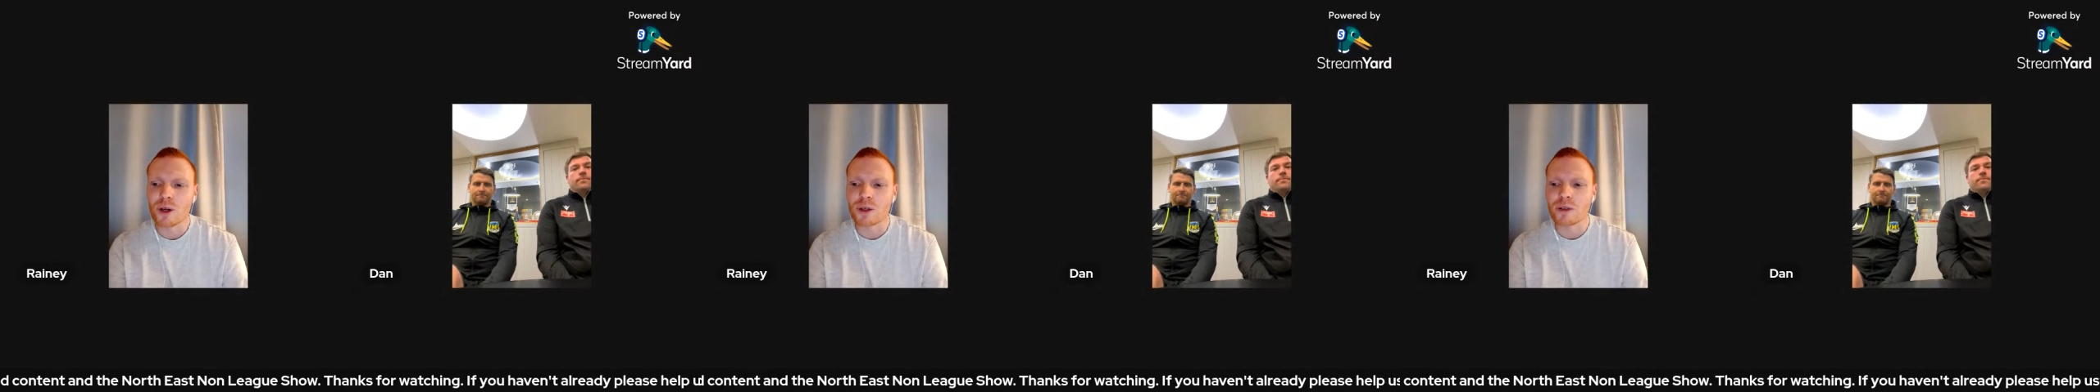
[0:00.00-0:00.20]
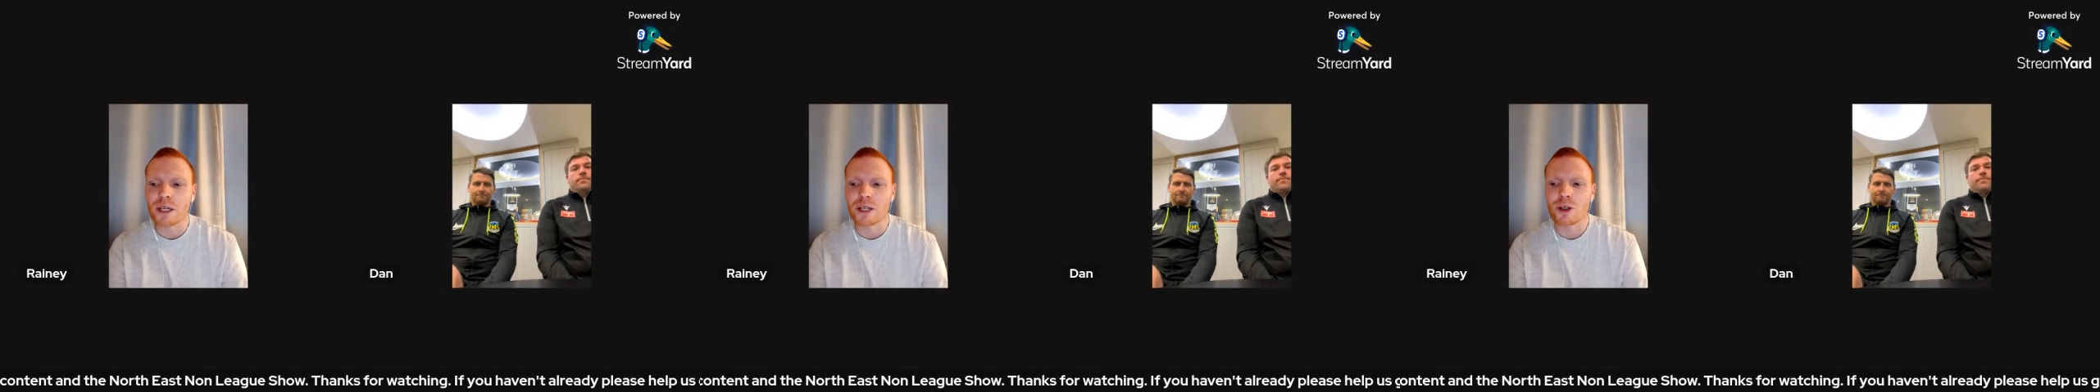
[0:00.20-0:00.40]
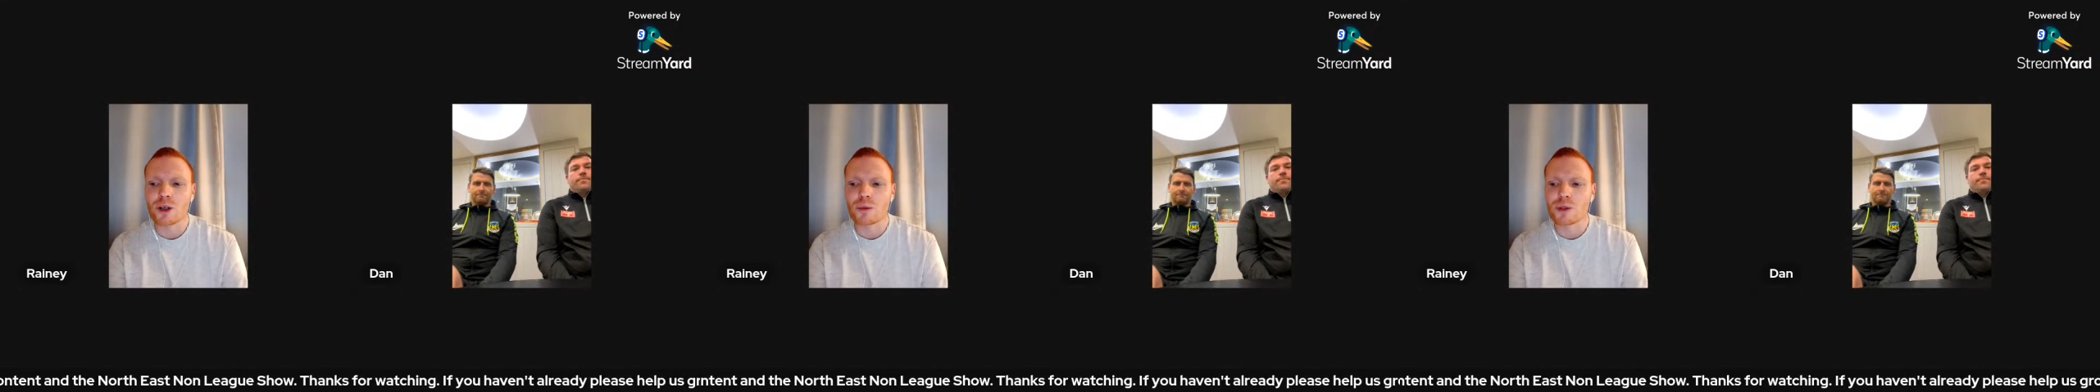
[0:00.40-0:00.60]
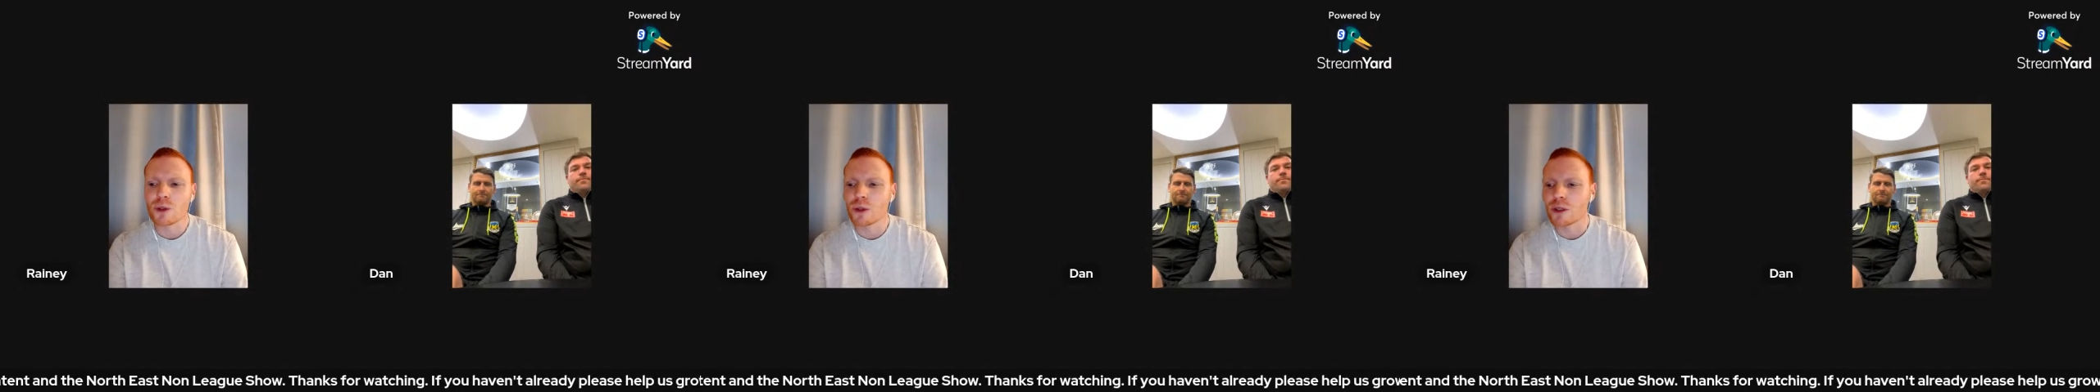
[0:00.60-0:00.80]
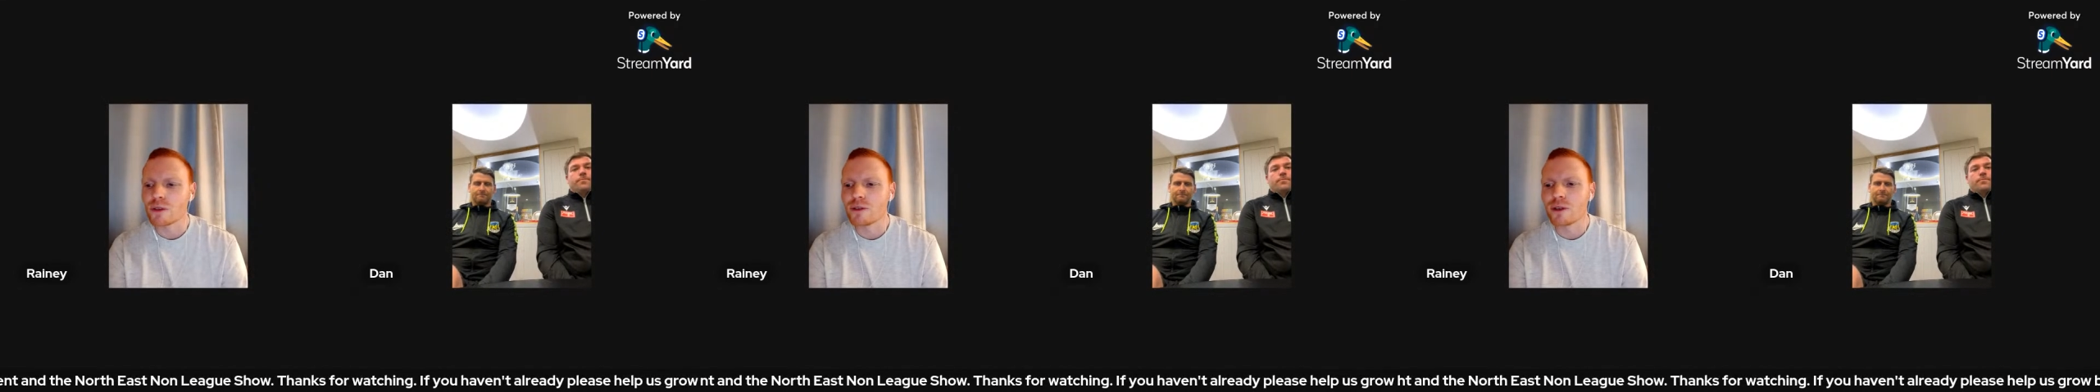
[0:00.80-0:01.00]
in come
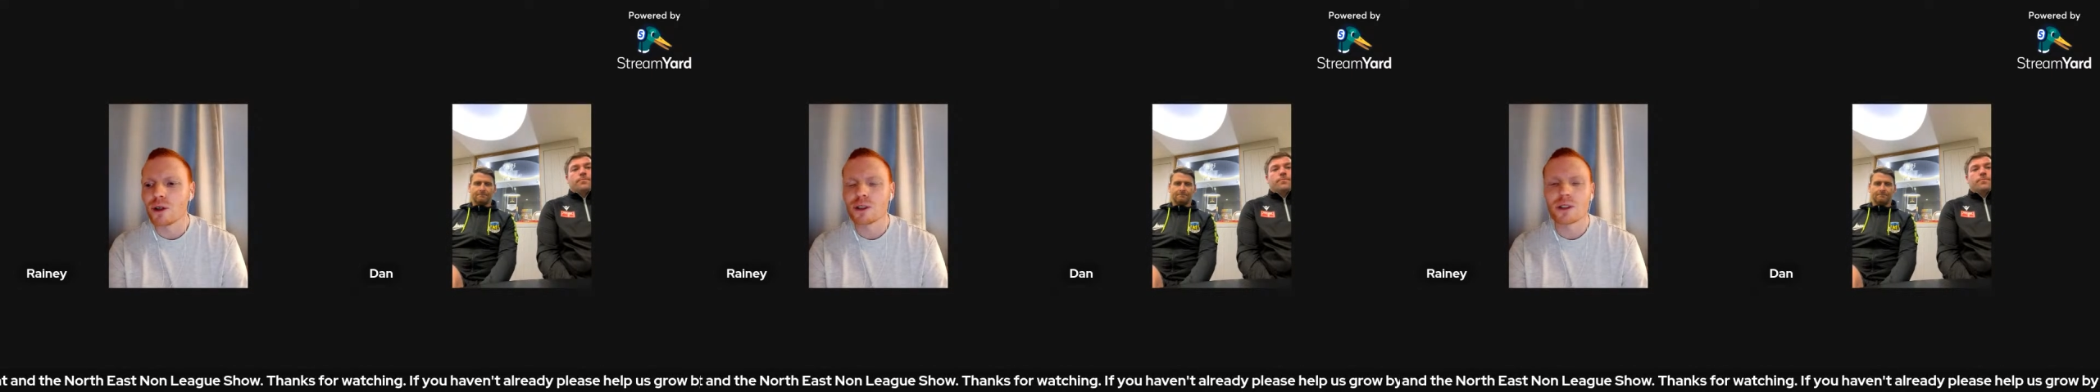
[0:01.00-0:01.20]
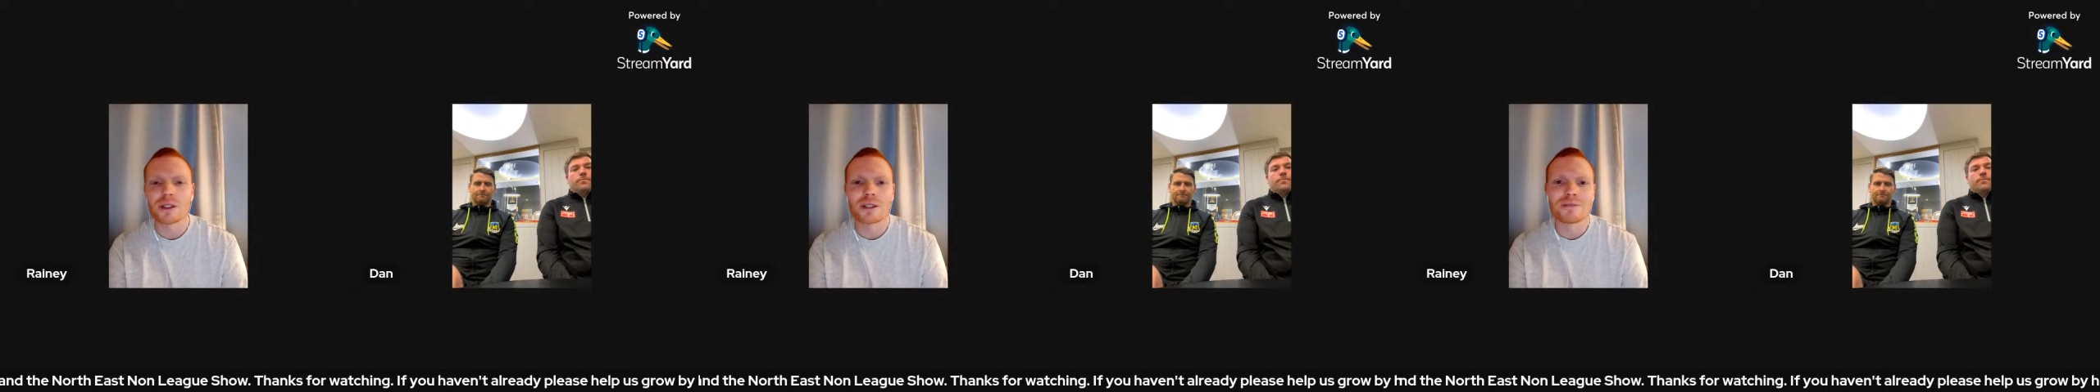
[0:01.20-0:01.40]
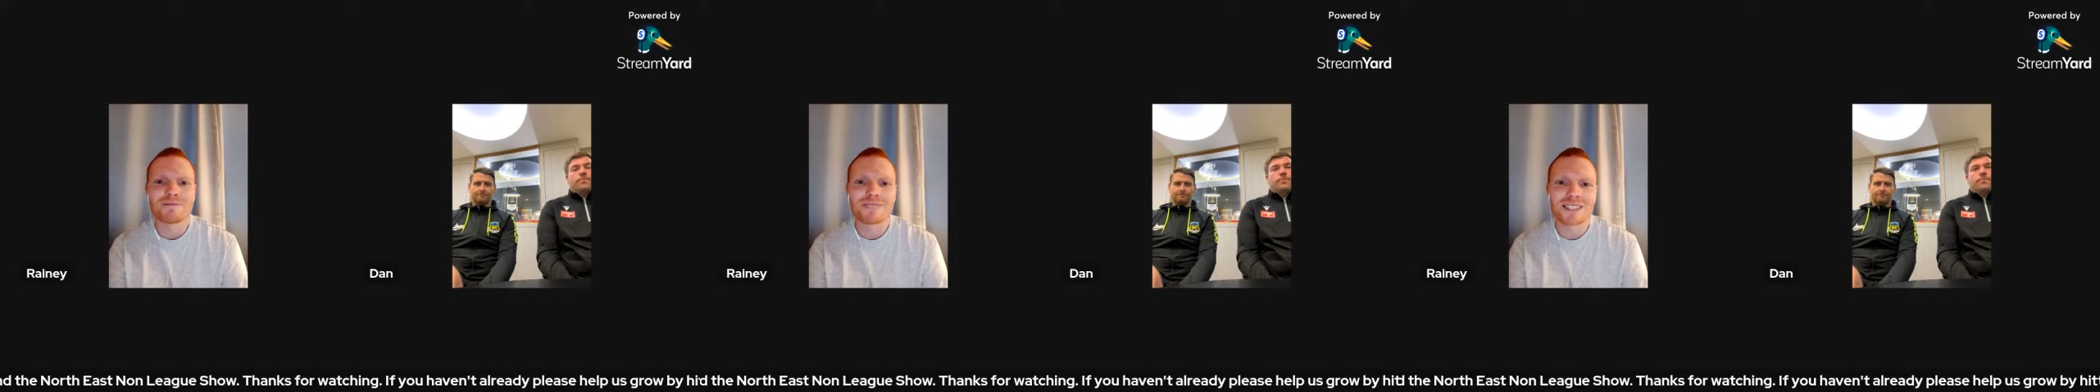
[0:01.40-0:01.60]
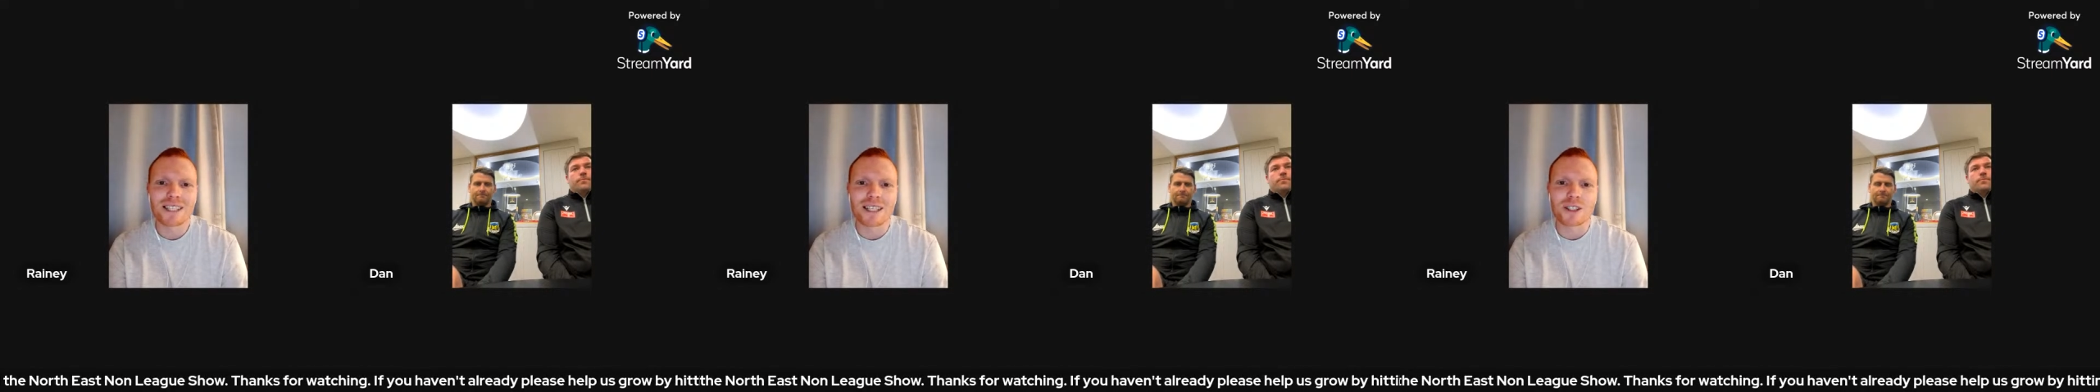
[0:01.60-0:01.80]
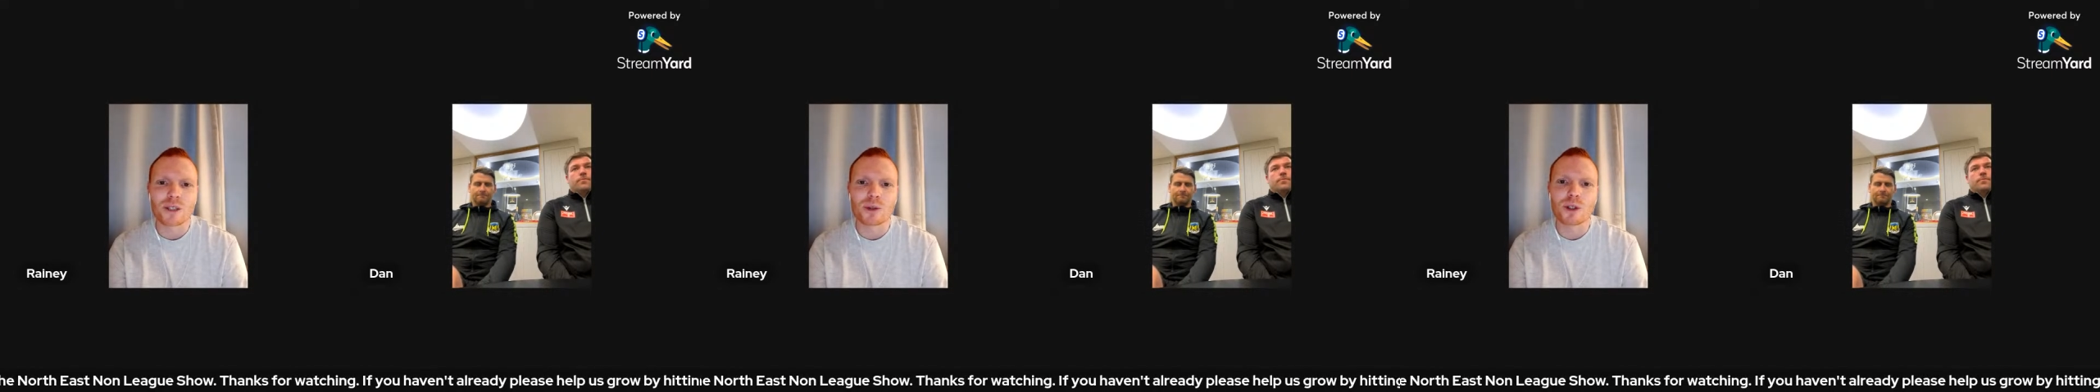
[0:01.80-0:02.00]
Tony Fawcett and
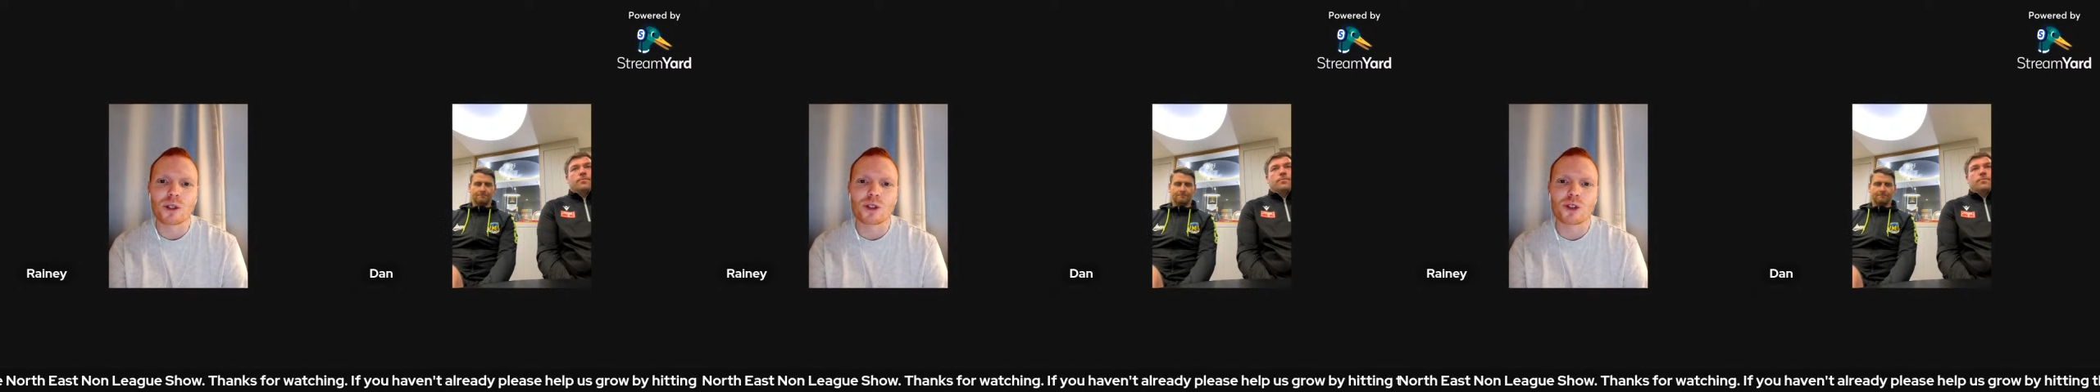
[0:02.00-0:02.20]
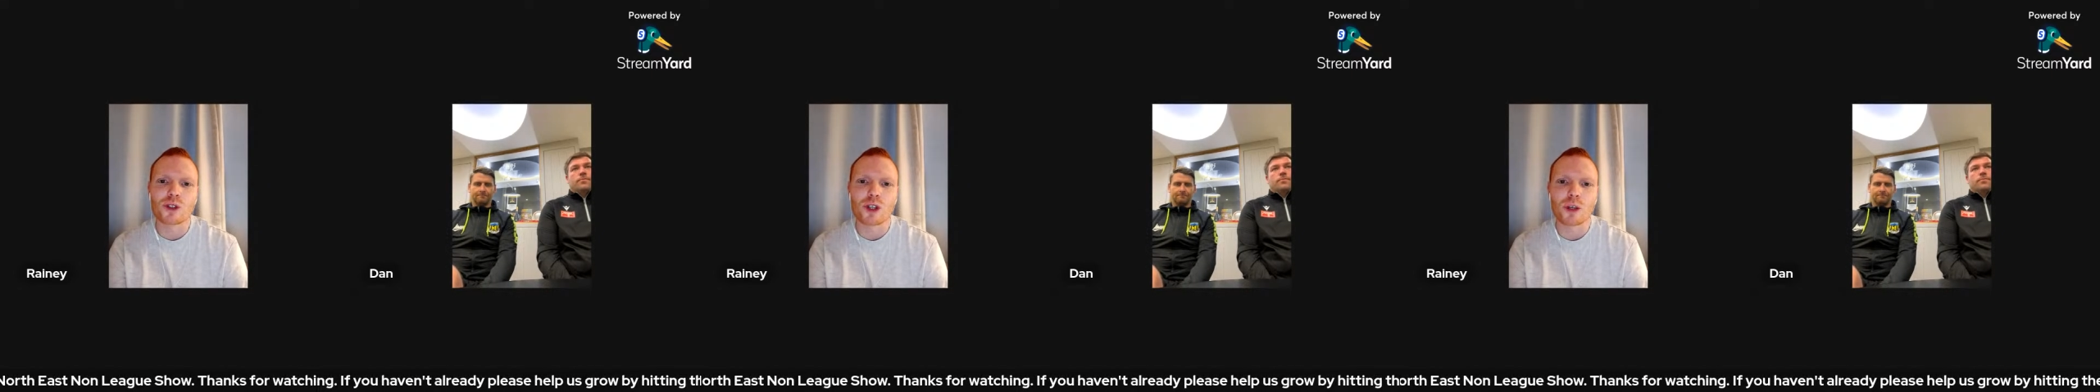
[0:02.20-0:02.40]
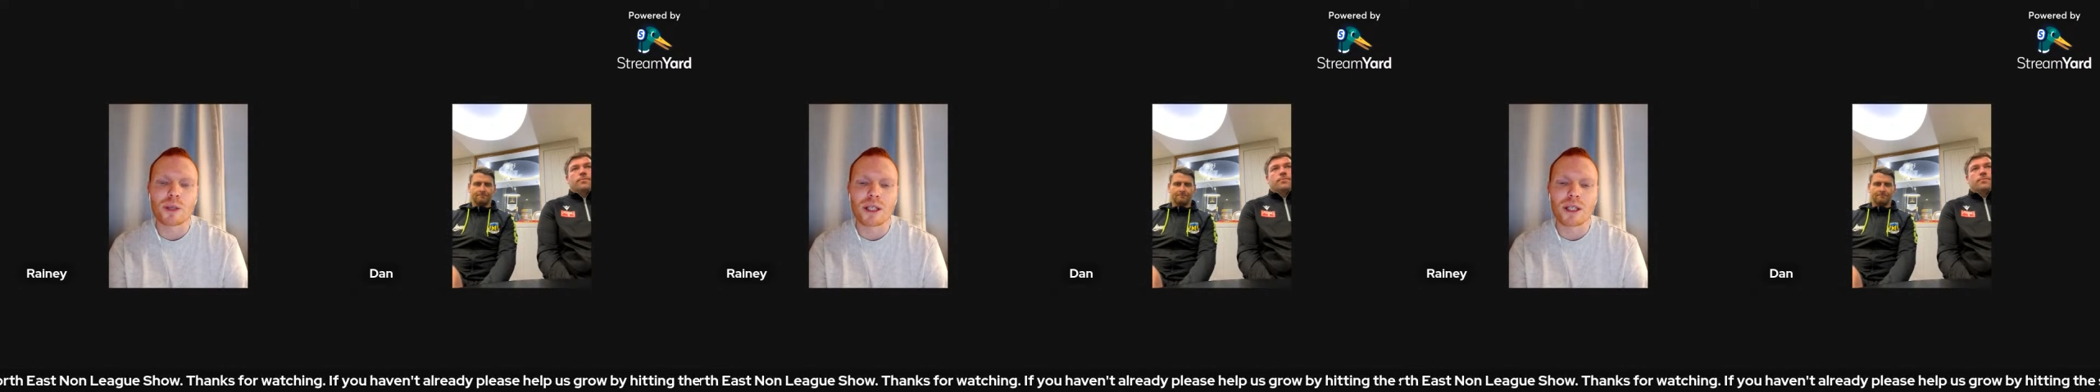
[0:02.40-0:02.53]
starting to do a good job.